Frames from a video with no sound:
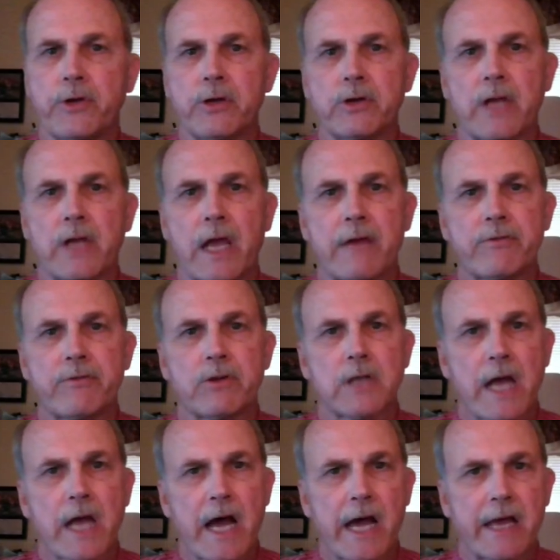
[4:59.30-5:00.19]
gave their
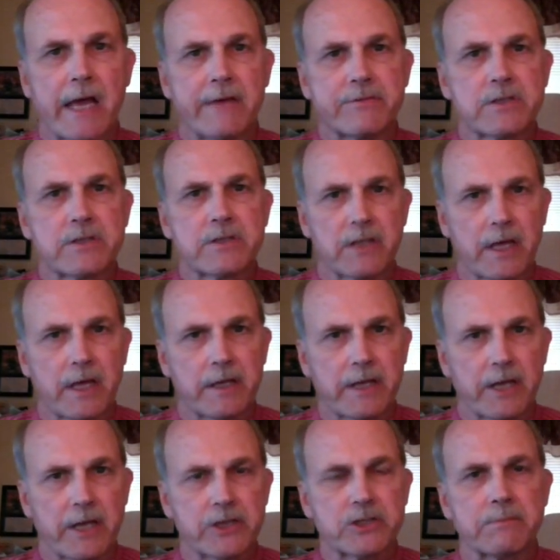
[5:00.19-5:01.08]
lives that that
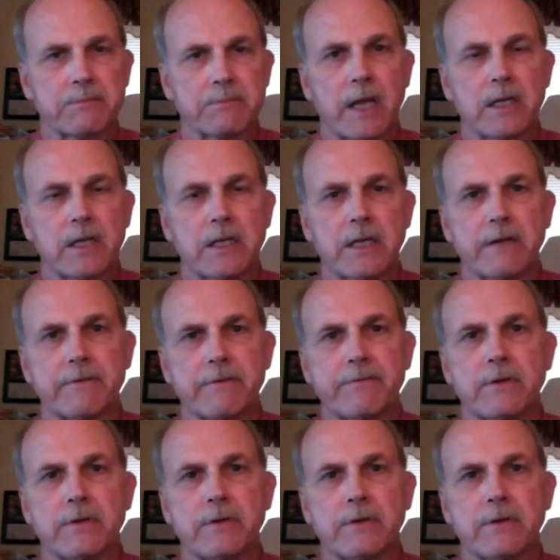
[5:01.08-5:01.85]
nation might live.